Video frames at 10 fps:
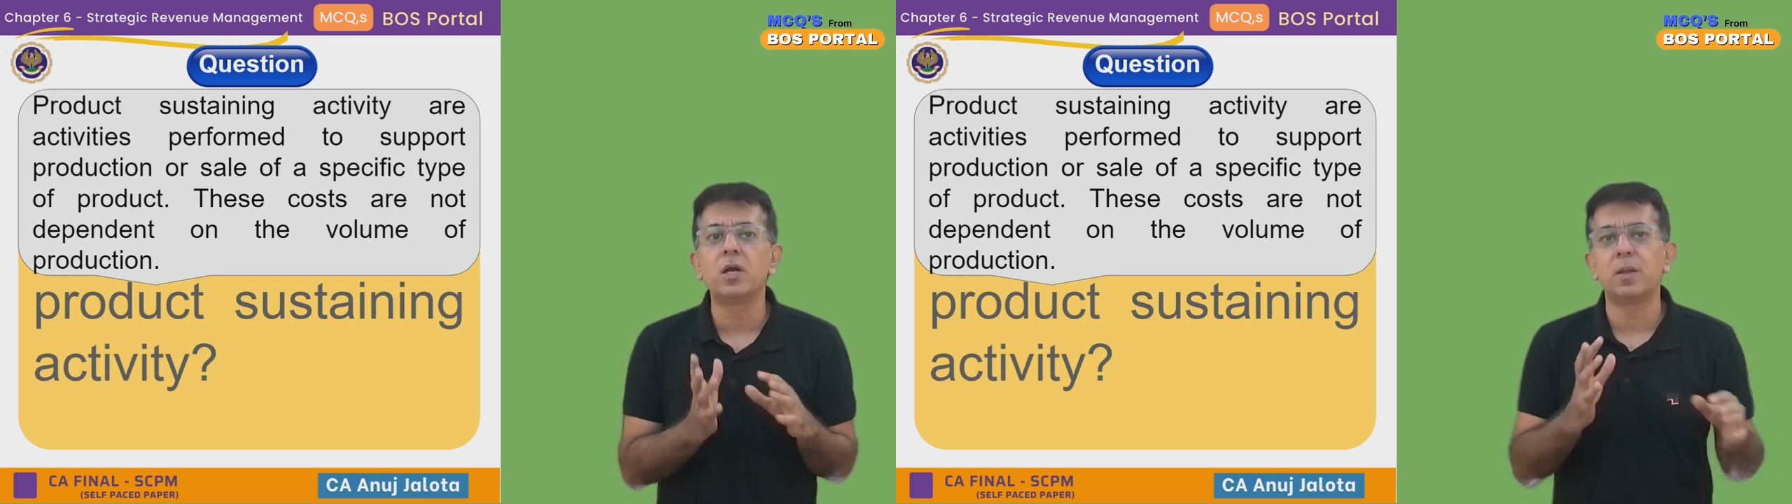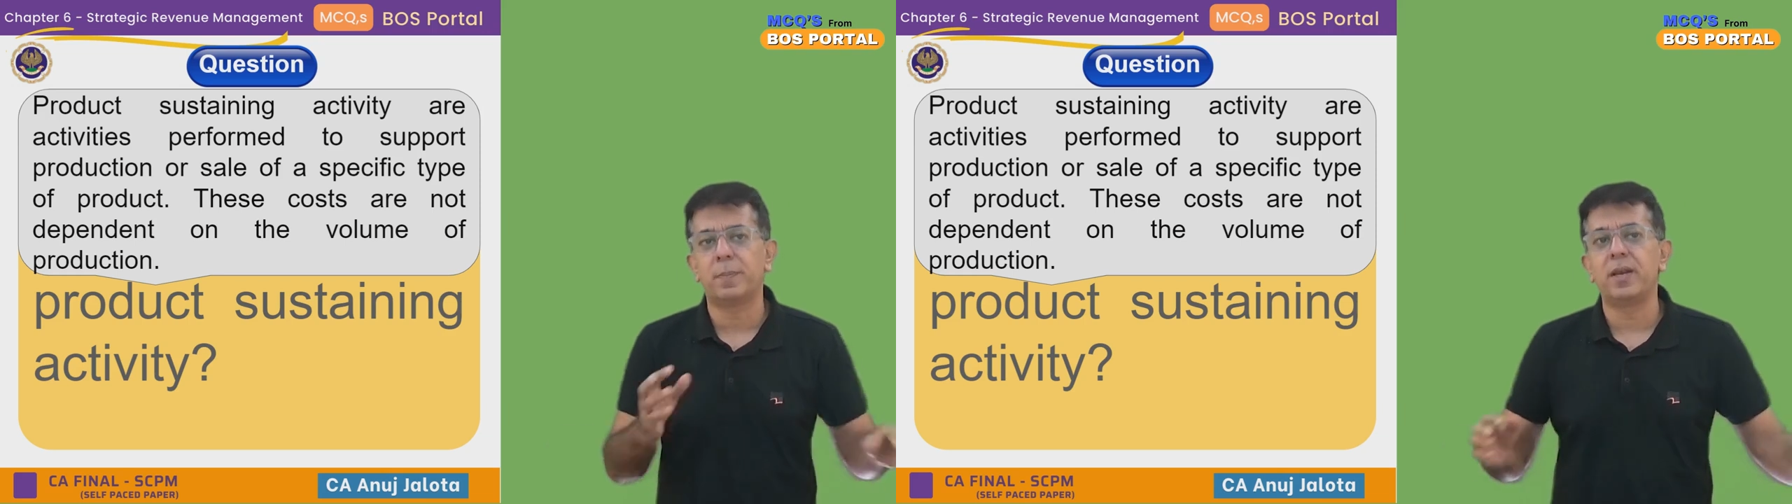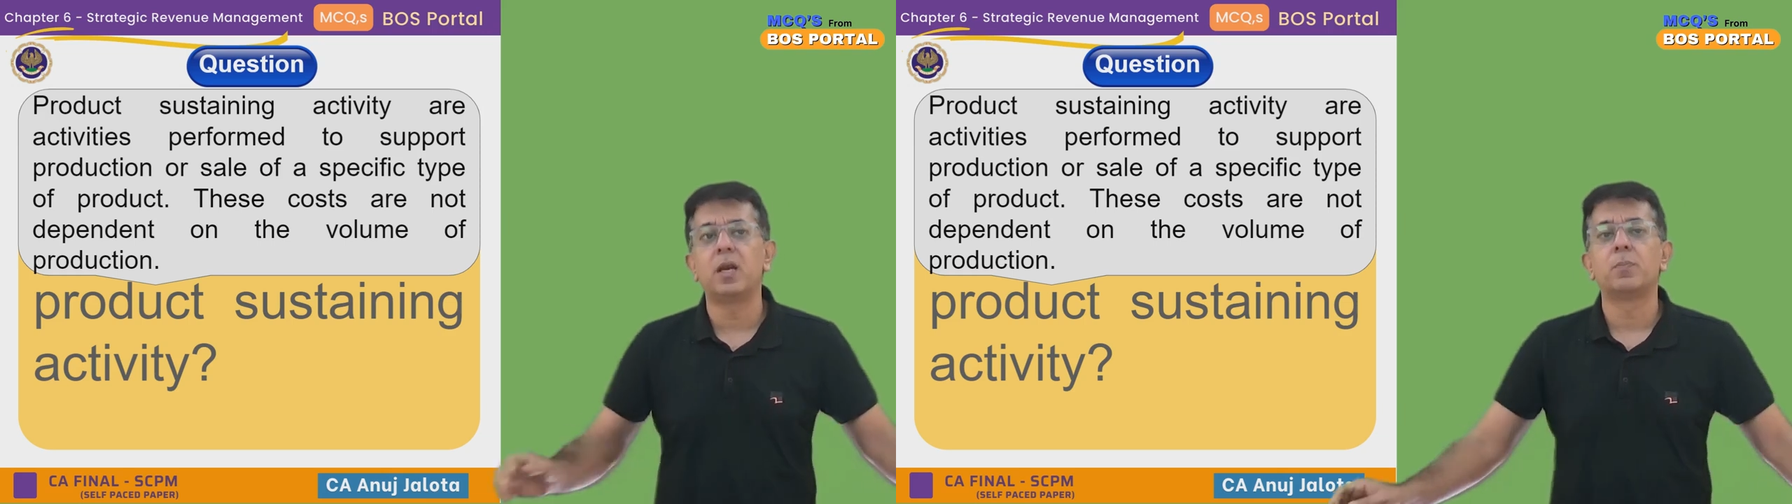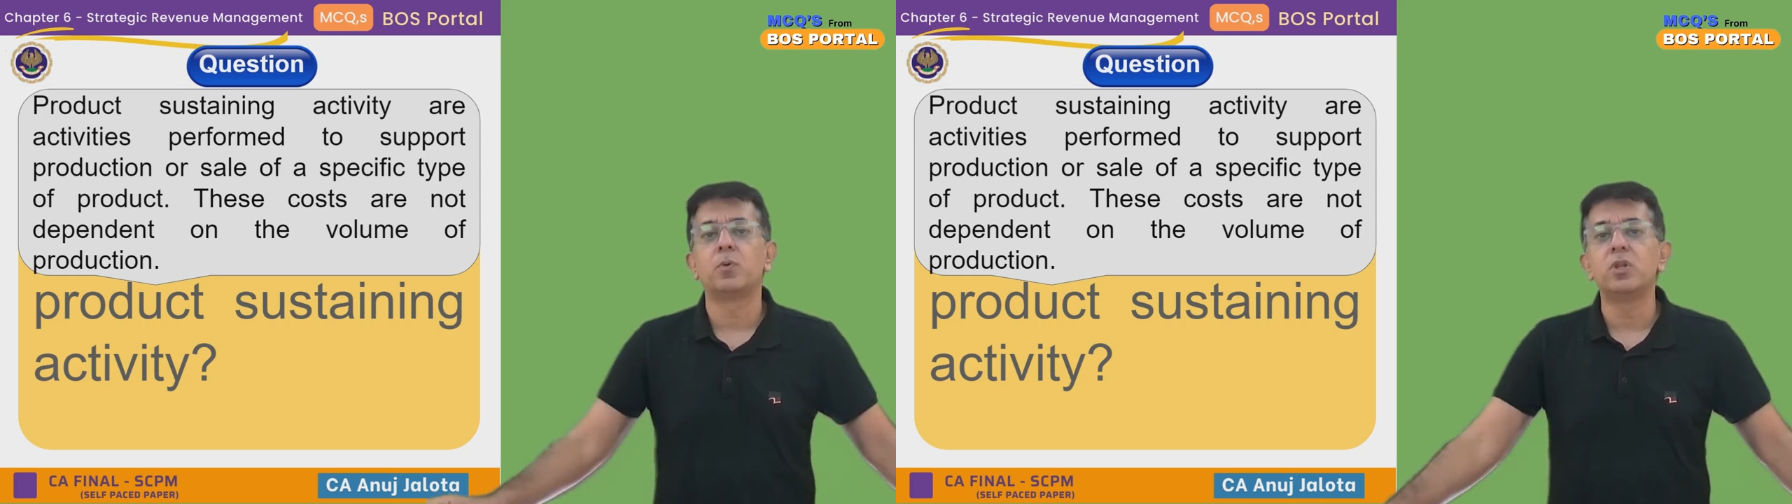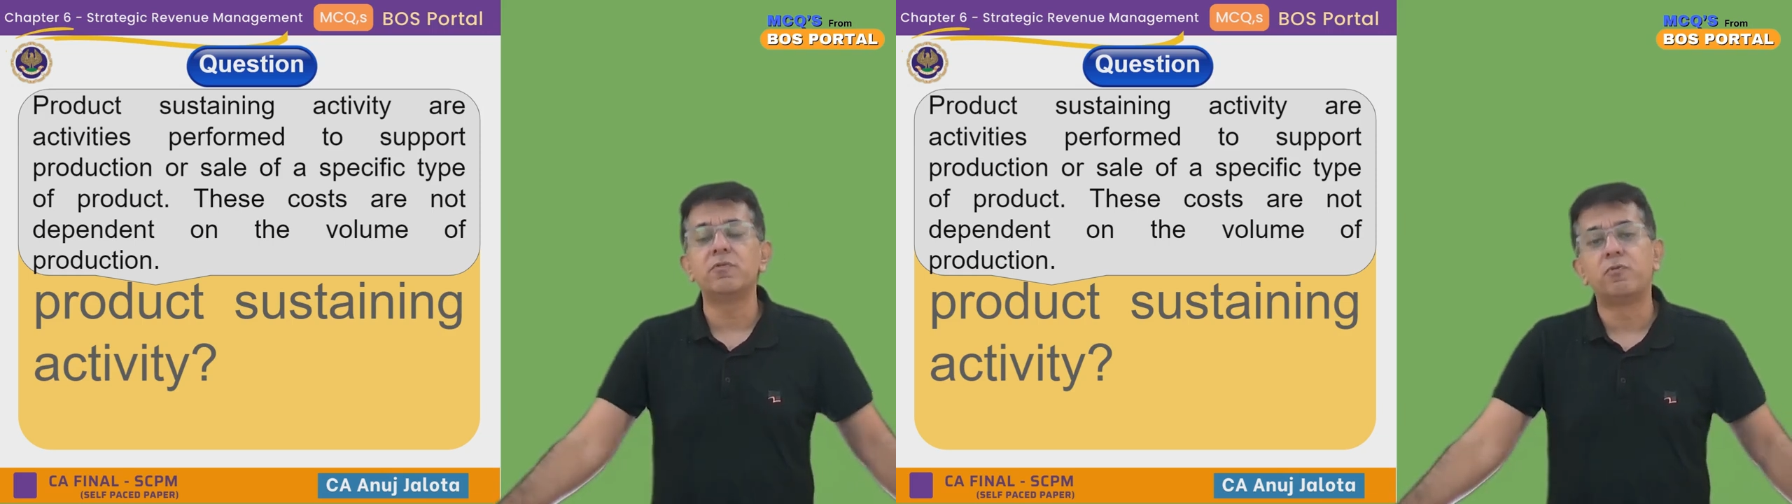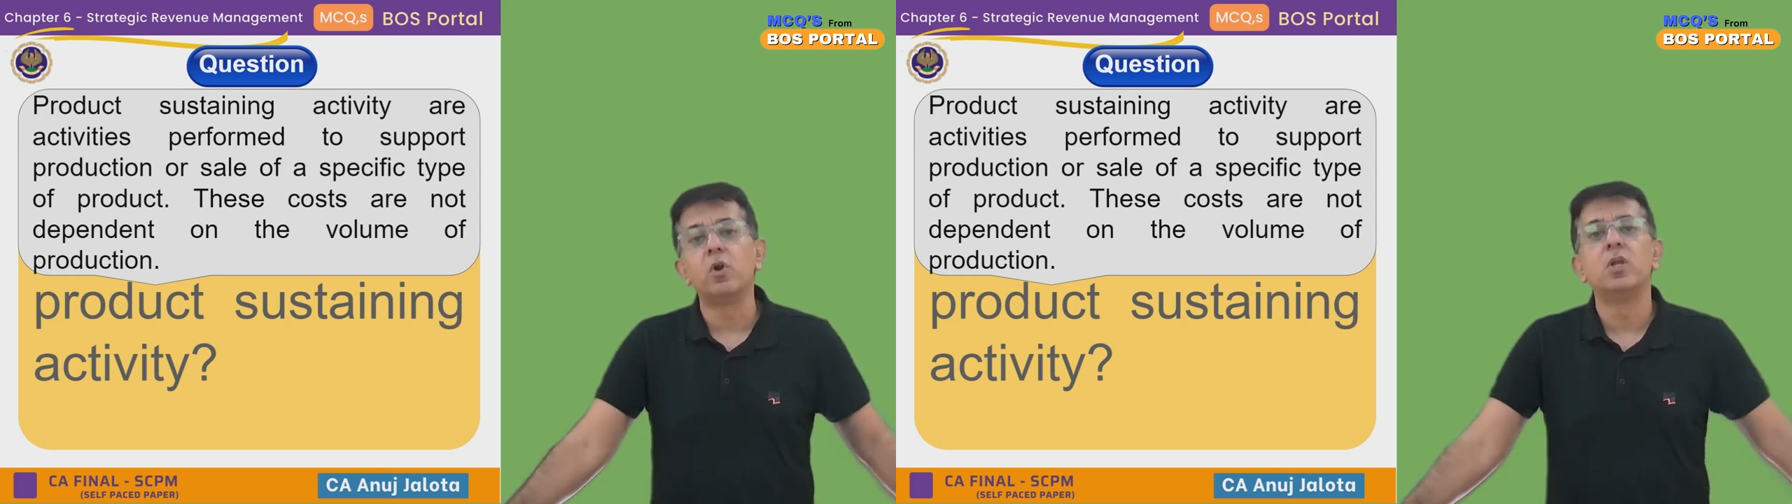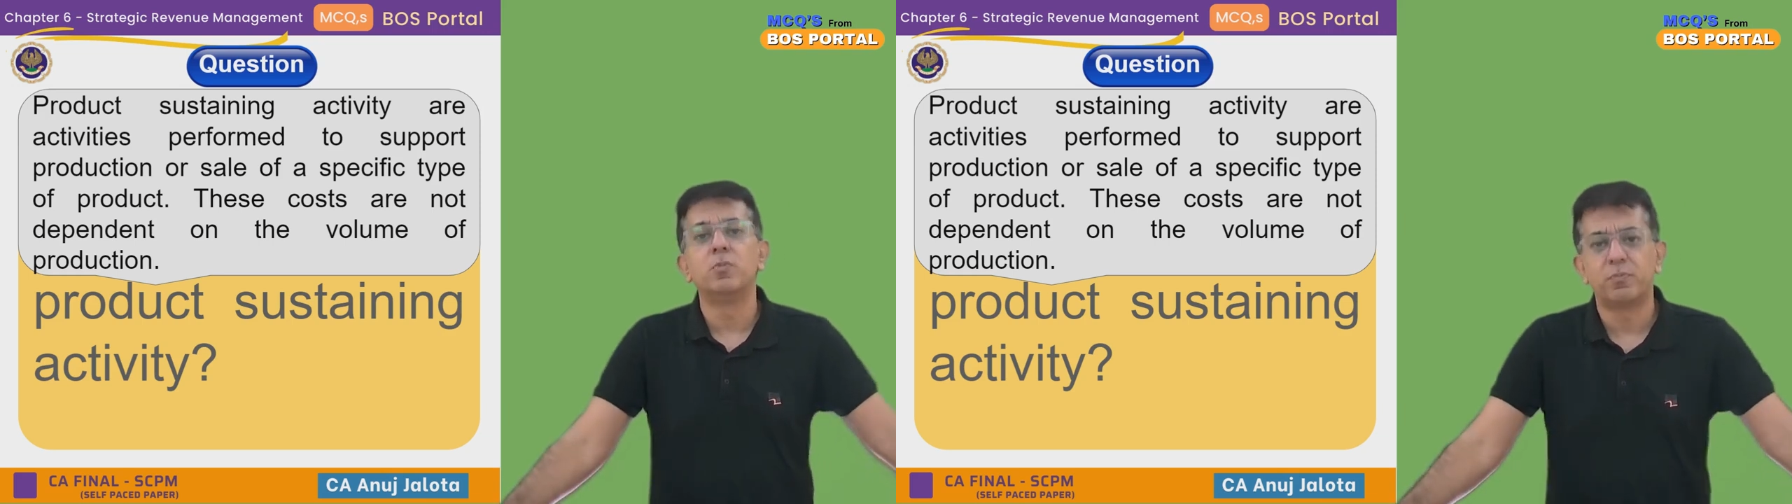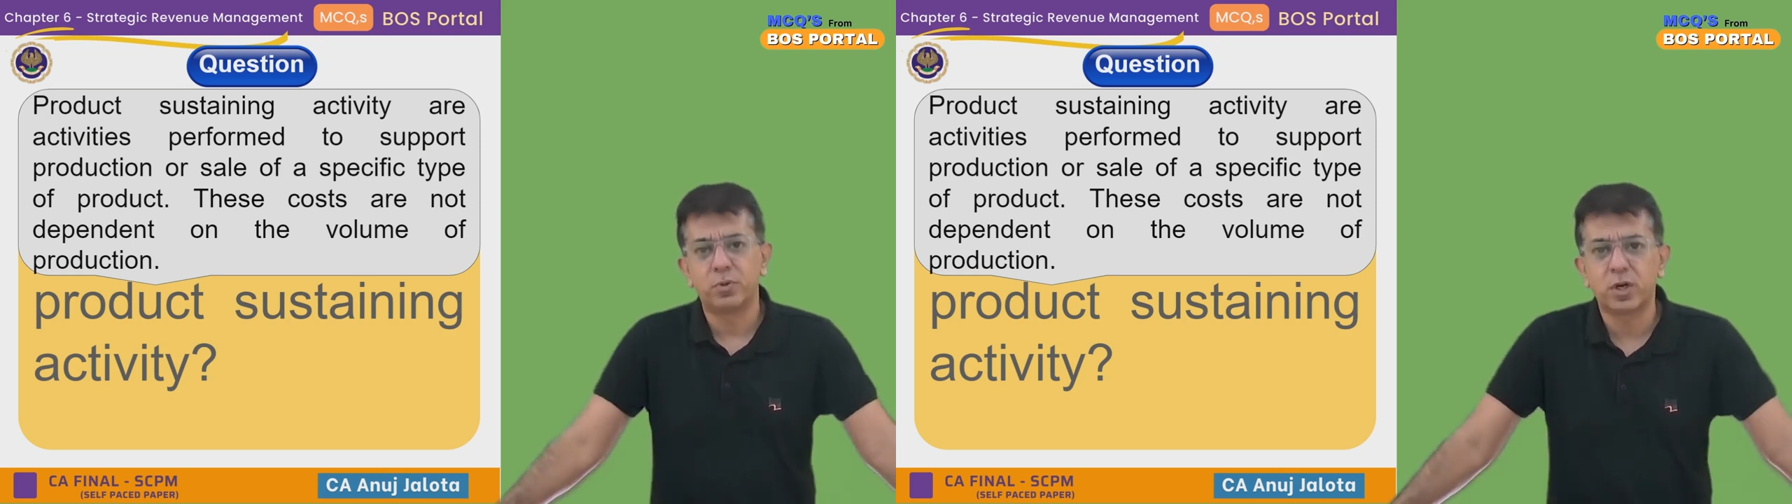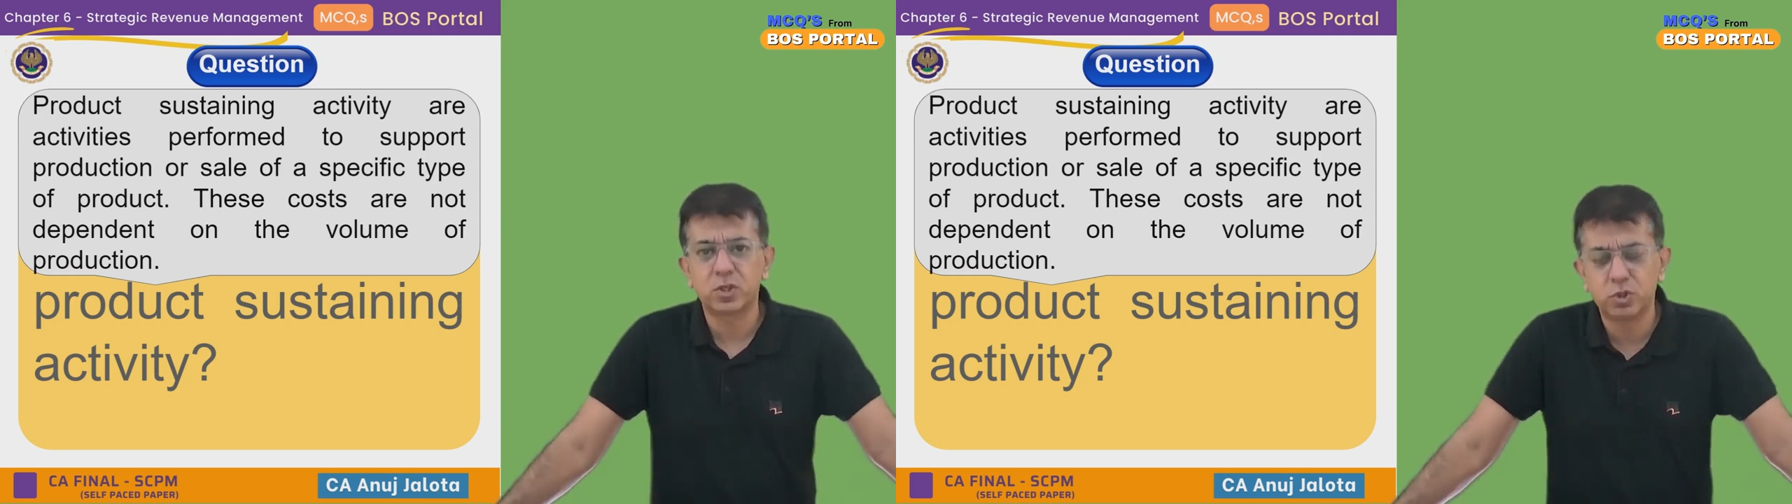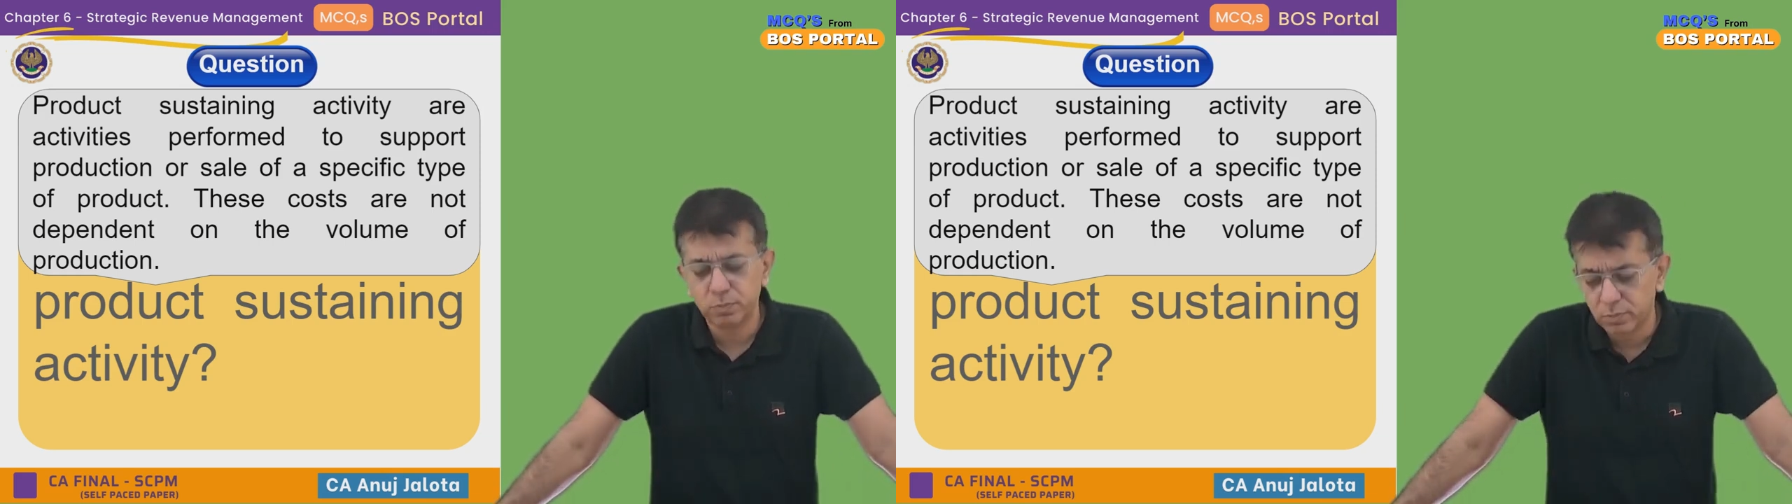dependent upon the volume of production.